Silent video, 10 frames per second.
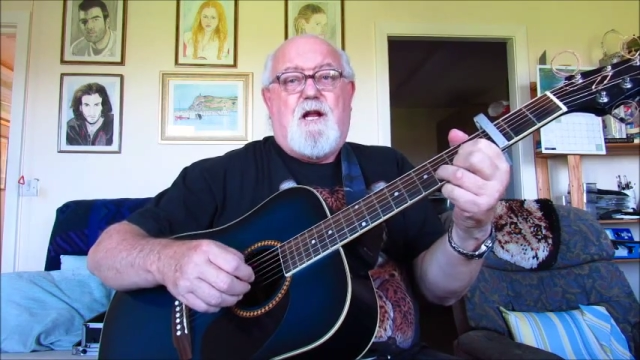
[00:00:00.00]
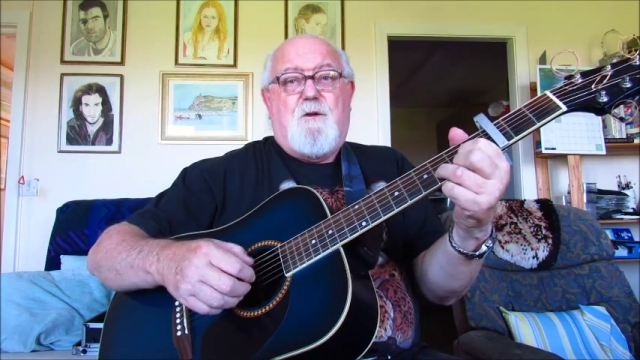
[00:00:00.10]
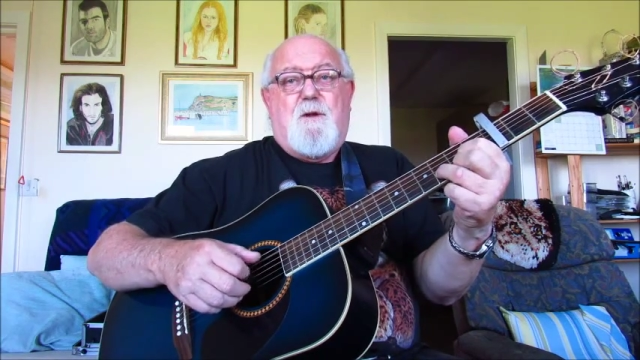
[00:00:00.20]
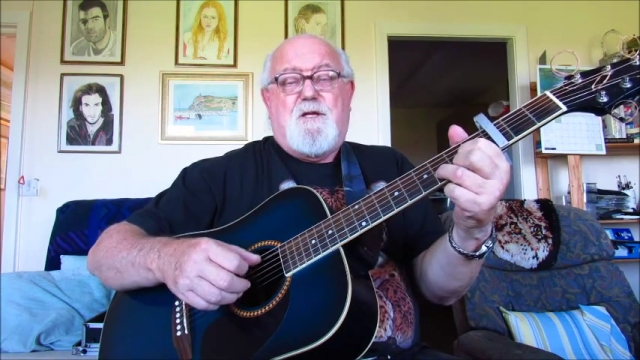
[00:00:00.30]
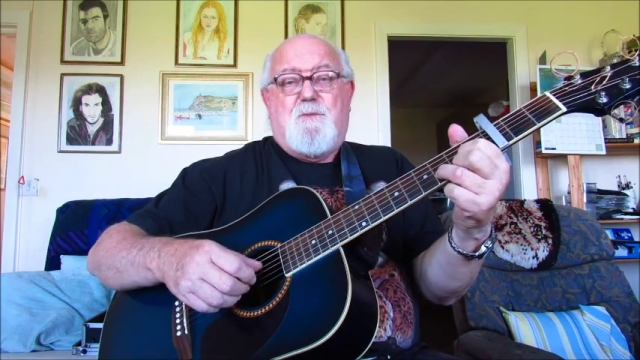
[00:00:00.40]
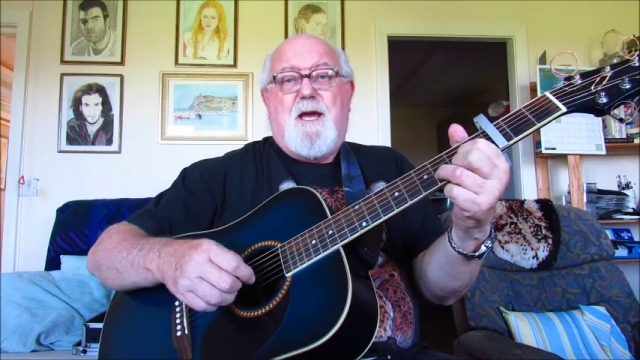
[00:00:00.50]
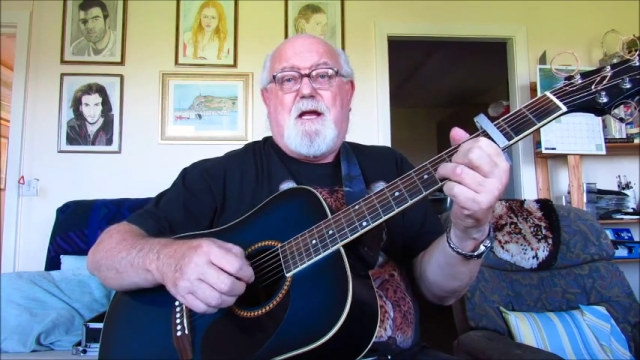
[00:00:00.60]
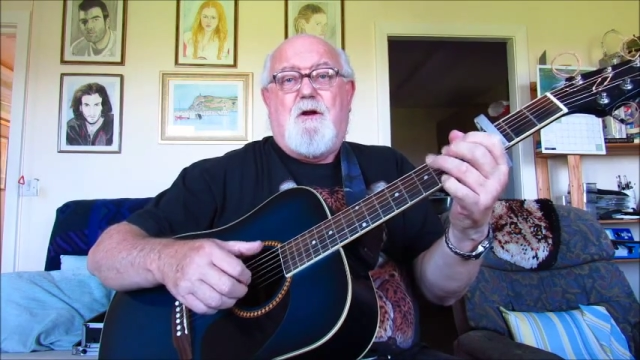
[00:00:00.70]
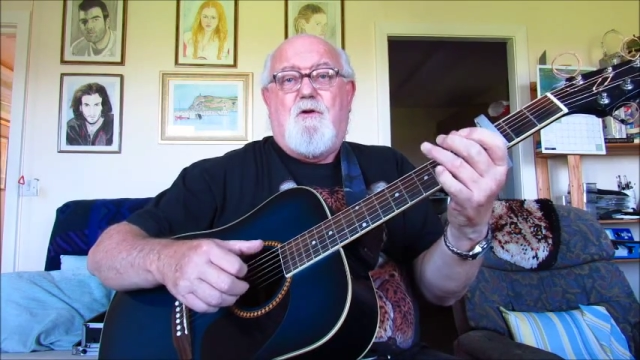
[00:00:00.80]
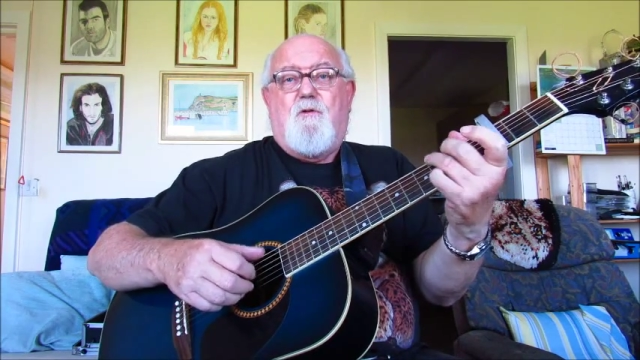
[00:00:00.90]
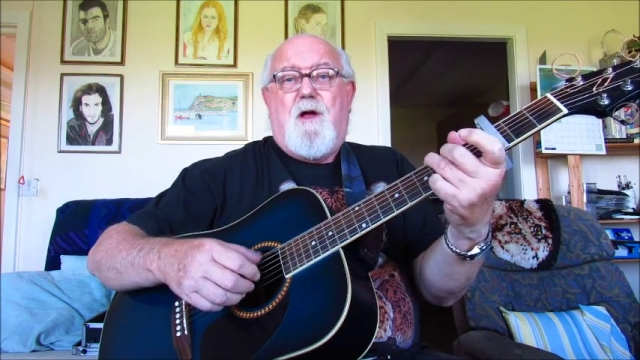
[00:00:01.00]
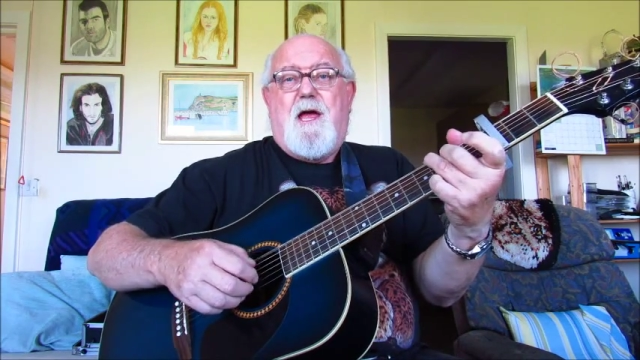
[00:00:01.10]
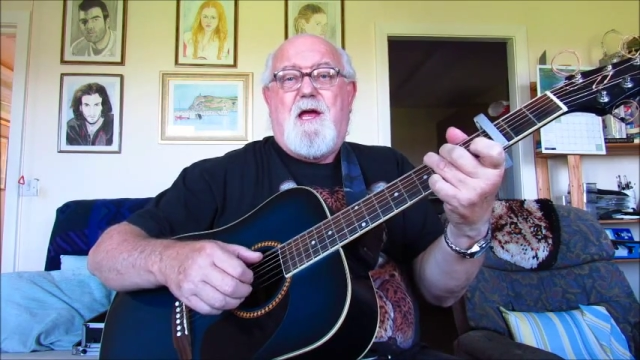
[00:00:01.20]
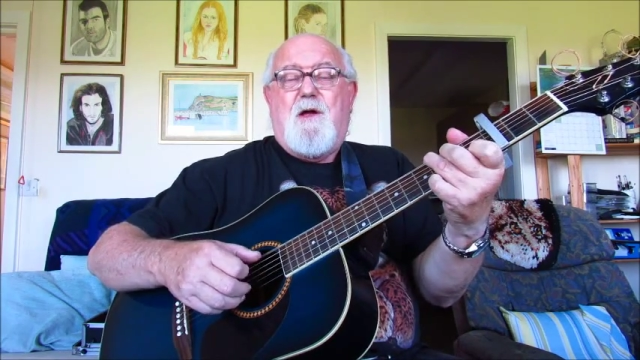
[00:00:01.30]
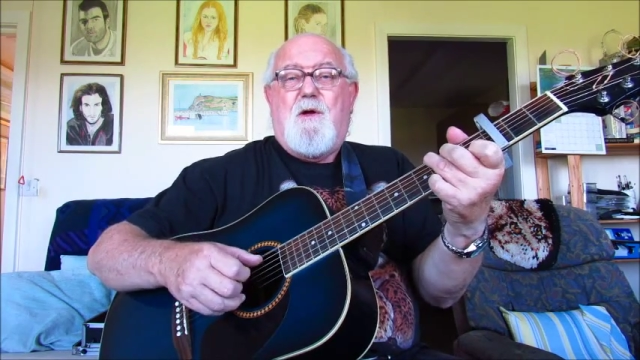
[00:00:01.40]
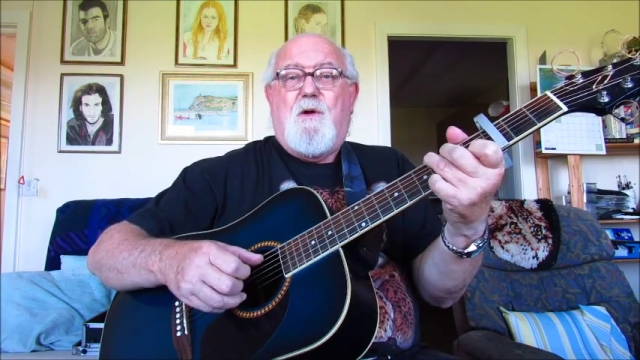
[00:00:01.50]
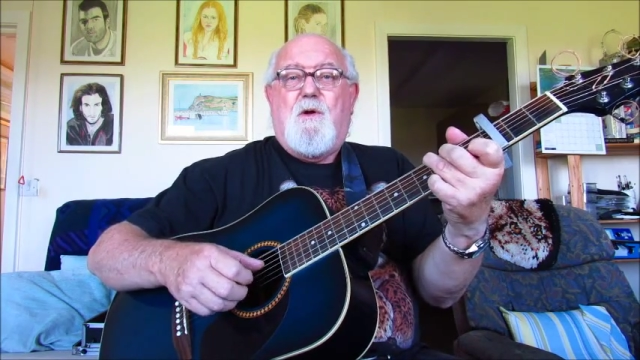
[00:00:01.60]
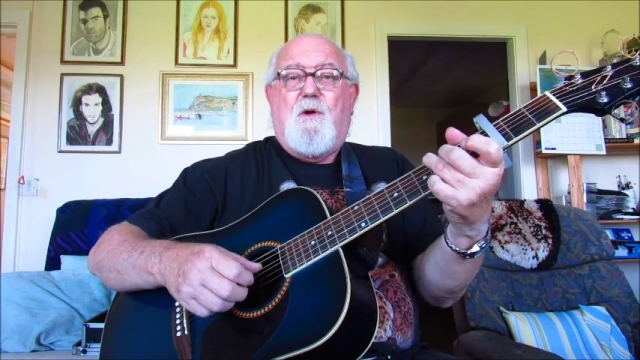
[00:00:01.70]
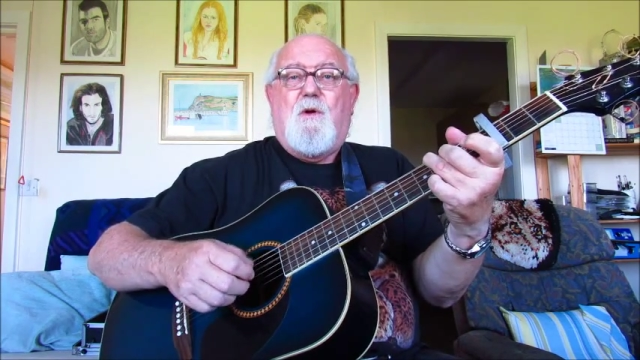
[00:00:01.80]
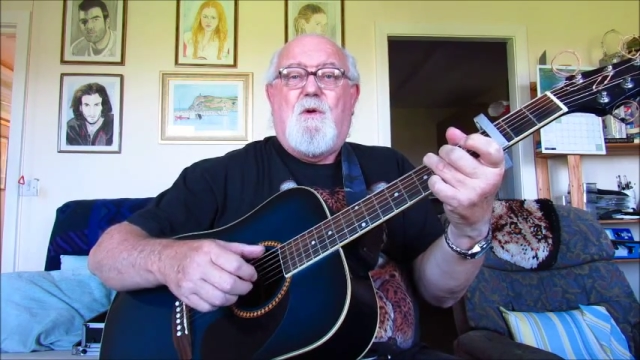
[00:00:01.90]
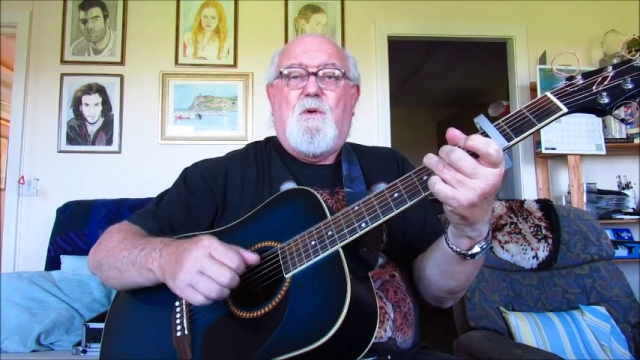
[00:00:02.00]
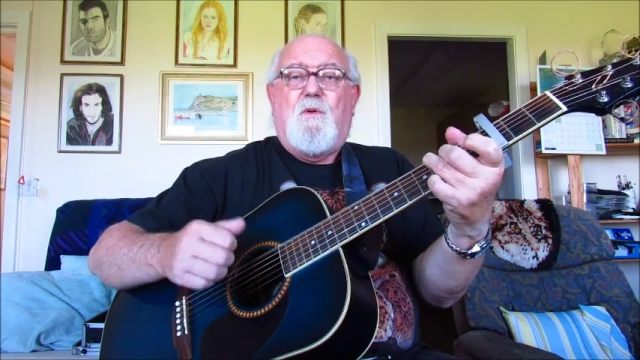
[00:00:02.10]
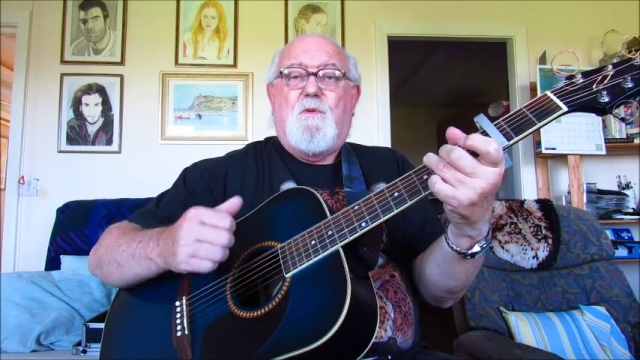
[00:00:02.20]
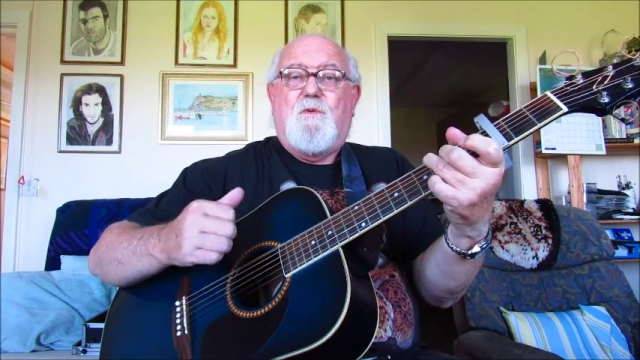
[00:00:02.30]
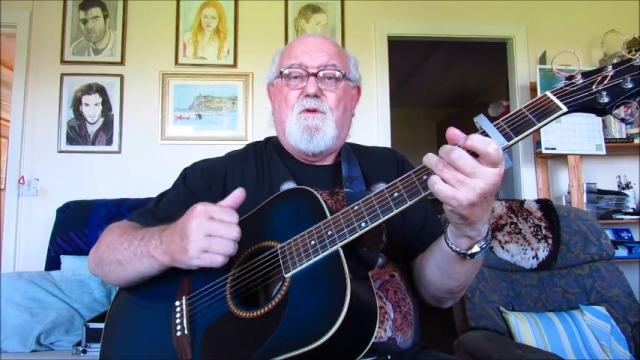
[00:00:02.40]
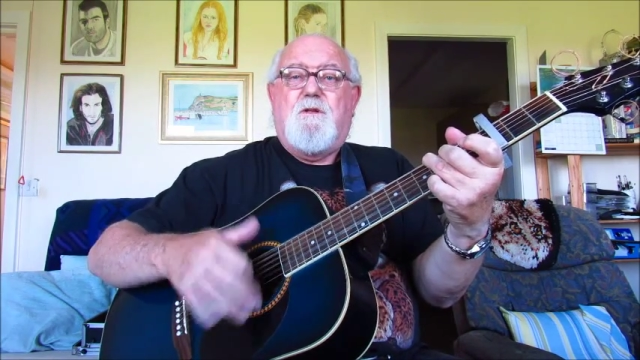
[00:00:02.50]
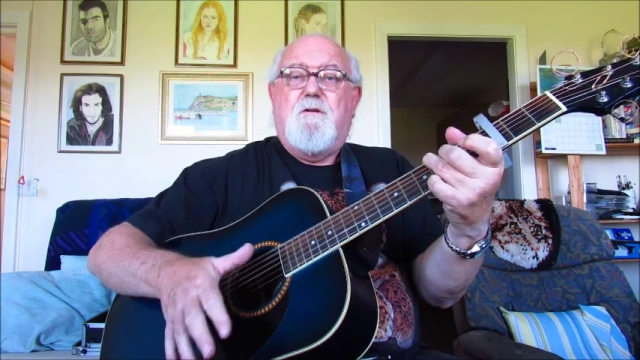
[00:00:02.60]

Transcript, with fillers: carry my tobacco round?